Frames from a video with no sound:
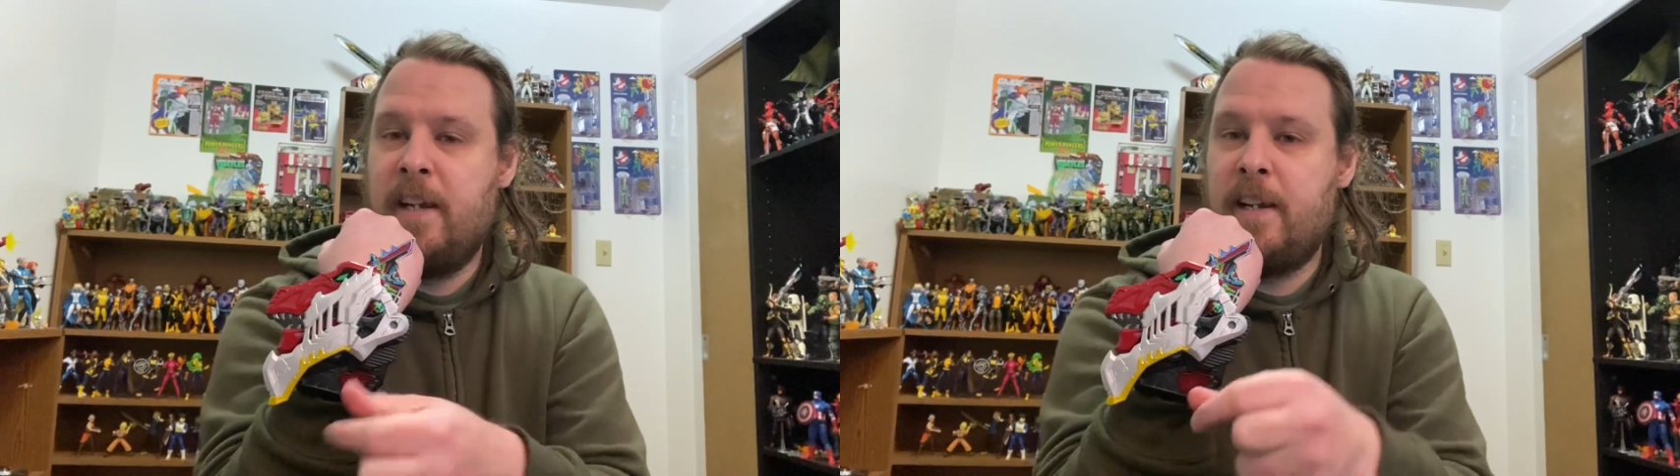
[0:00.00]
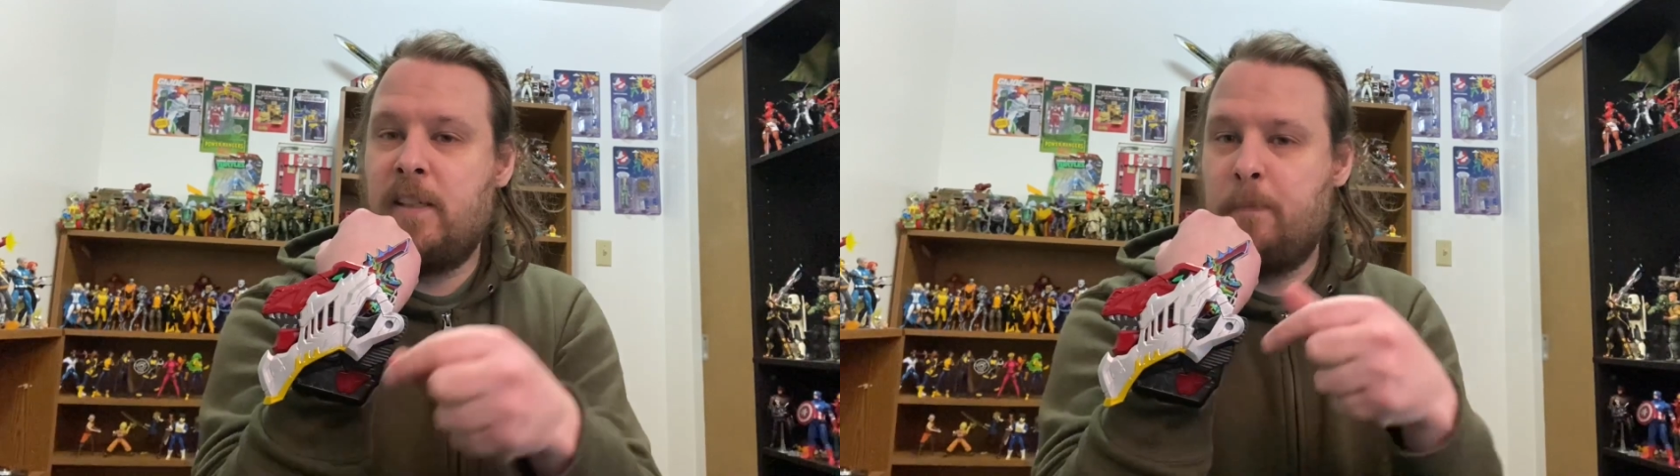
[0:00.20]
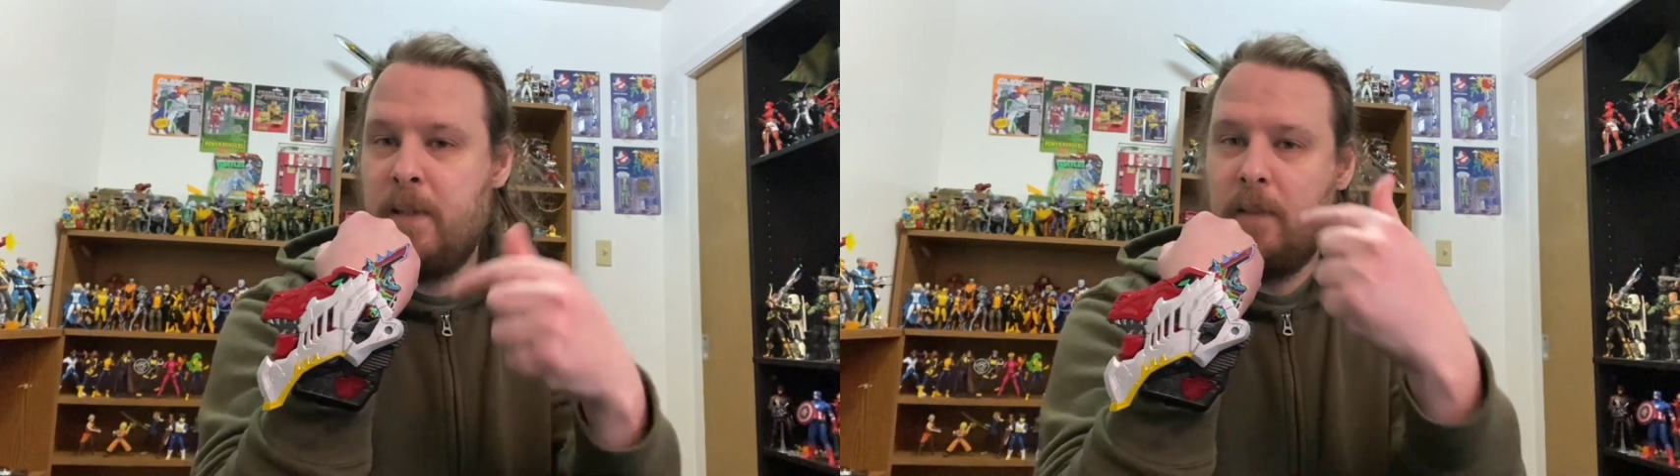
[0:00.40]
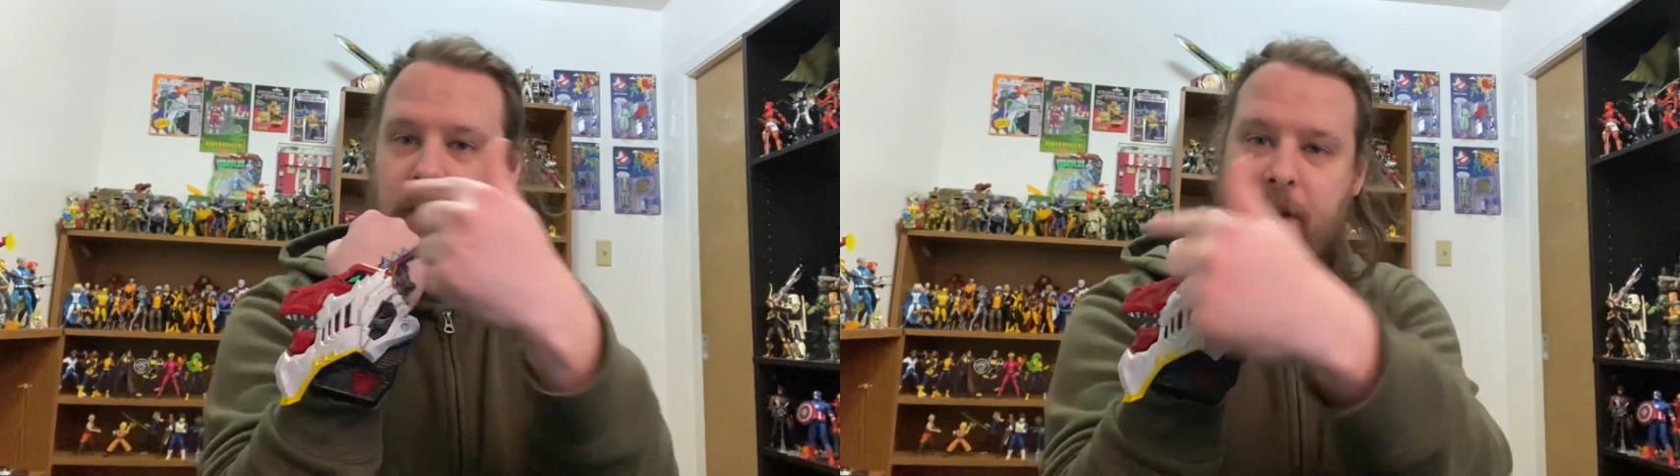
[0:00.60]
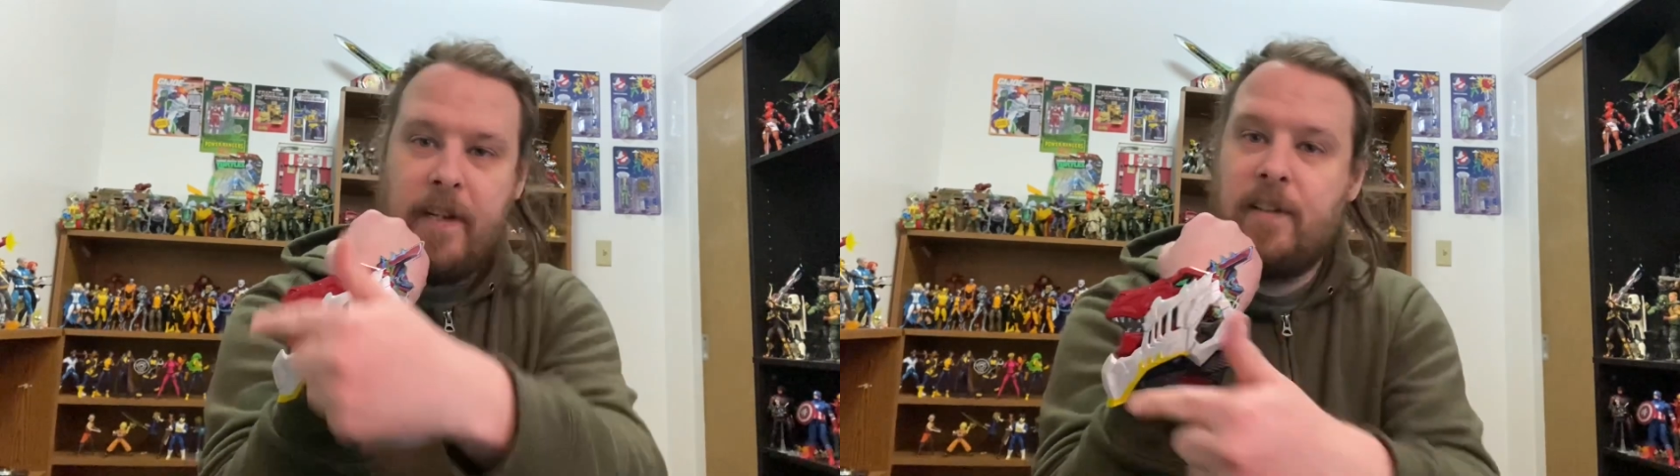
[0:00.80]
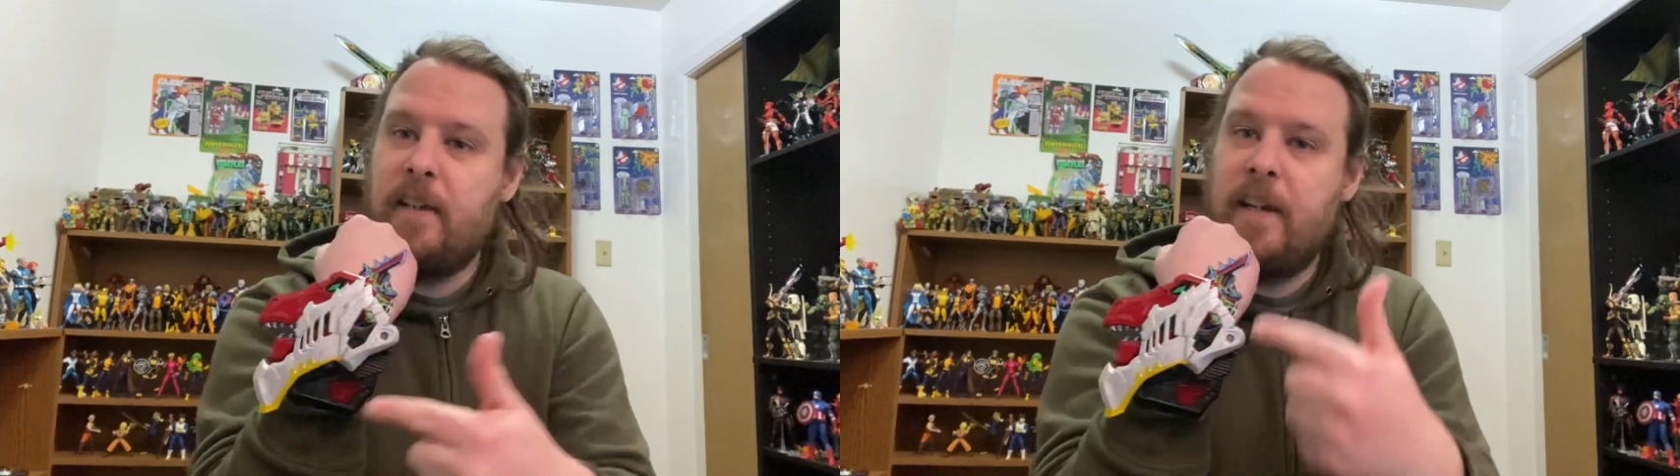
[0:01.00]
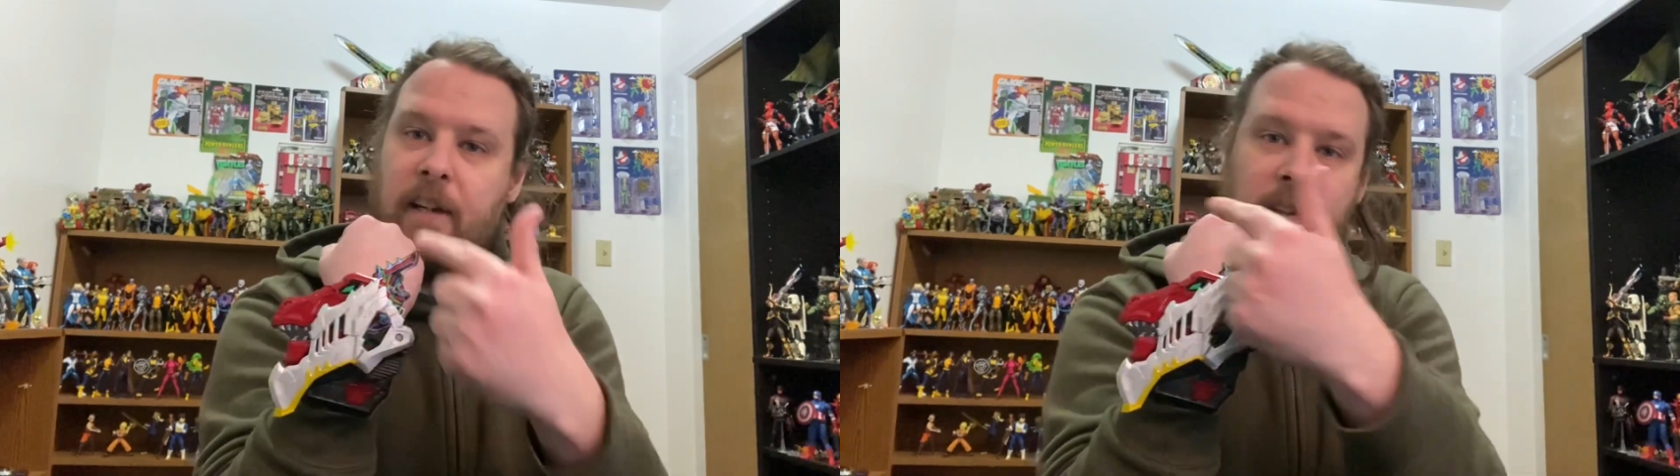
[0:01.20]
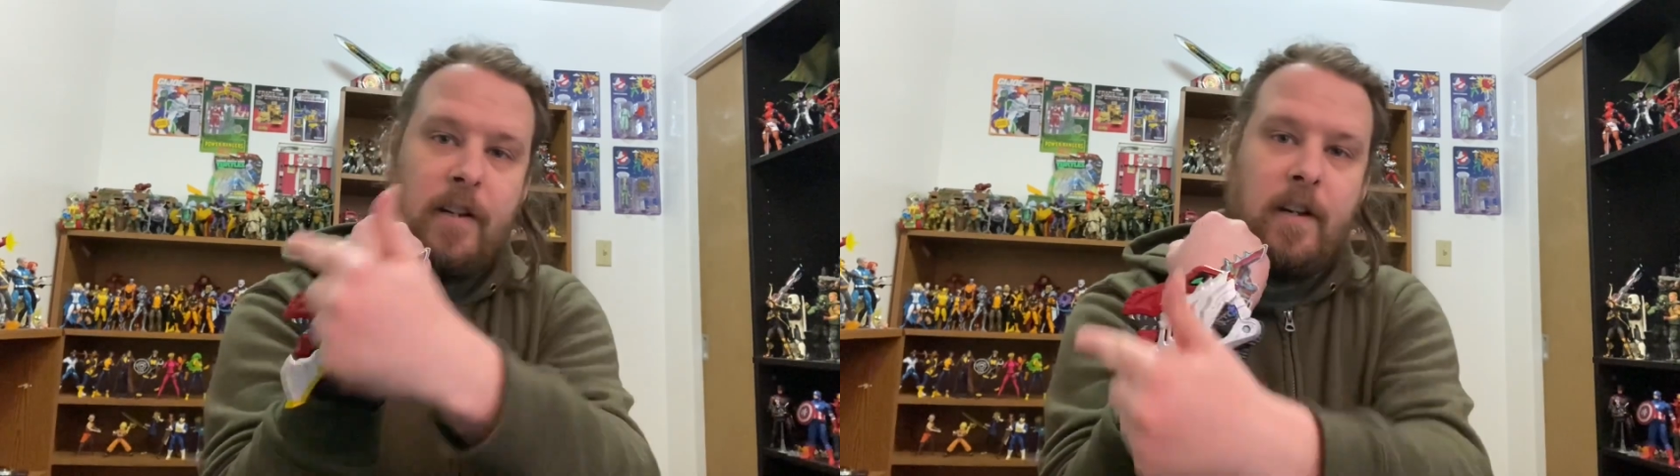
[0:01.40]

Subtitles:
it spins very easily.